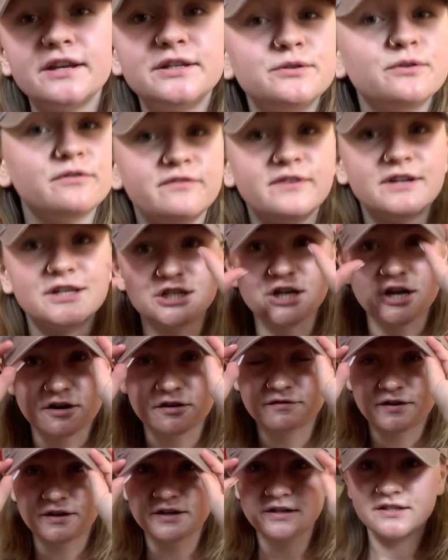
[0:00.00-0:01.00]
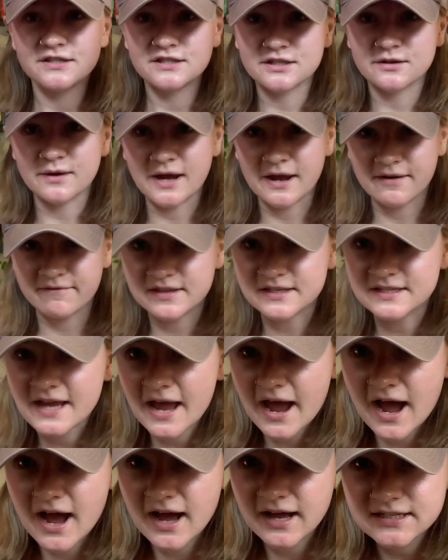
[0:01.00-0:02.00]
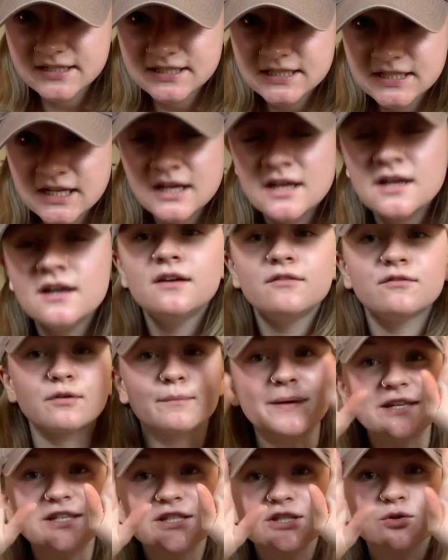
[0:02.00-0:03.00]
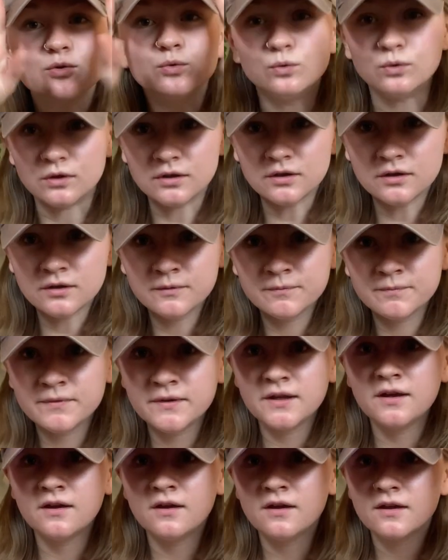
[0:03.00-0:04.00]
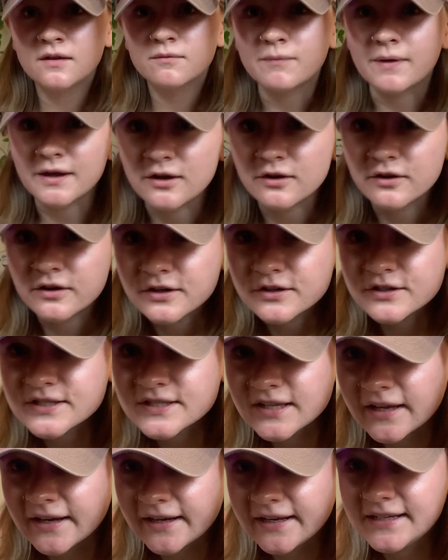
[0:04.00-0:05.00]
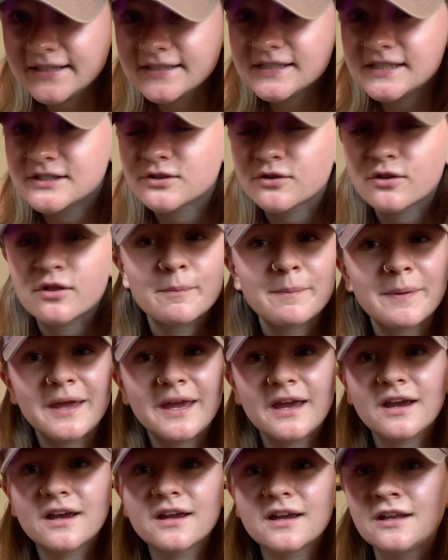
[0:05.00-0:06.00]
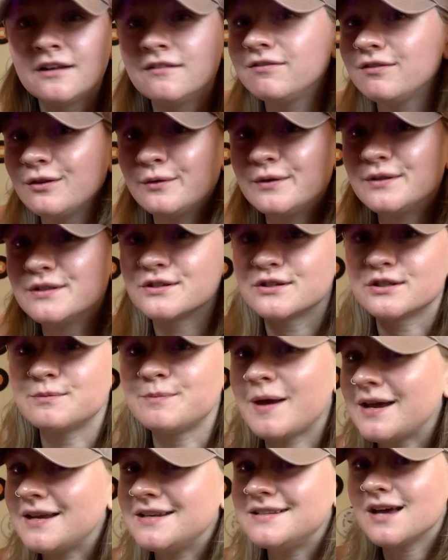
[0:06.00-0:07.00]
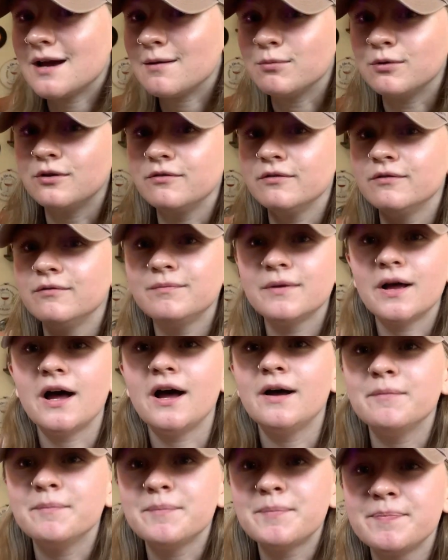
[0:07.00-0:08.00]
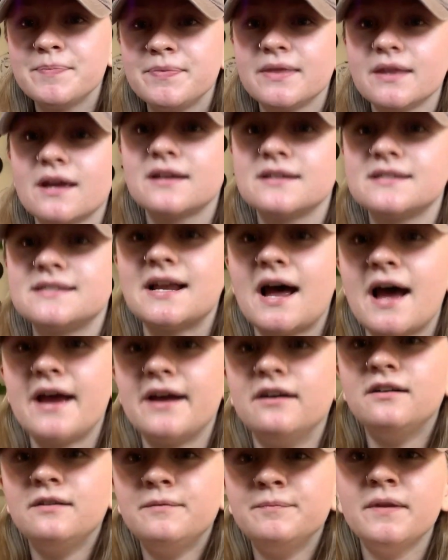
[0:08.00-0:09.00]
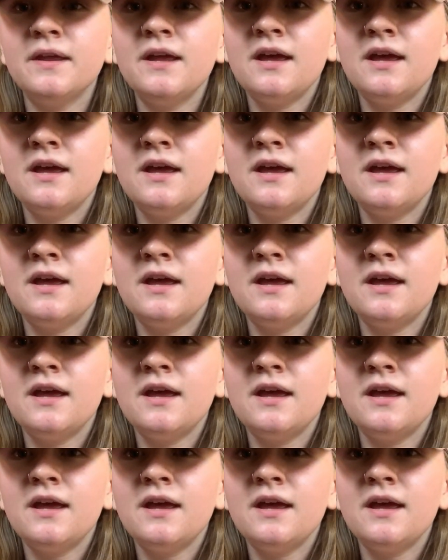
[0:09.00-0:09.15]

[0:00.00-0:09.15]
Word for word: I'd do a fit check first. So I have this hat for my school, my Goodr Sunnies. These are the pink influencers pay double um, style.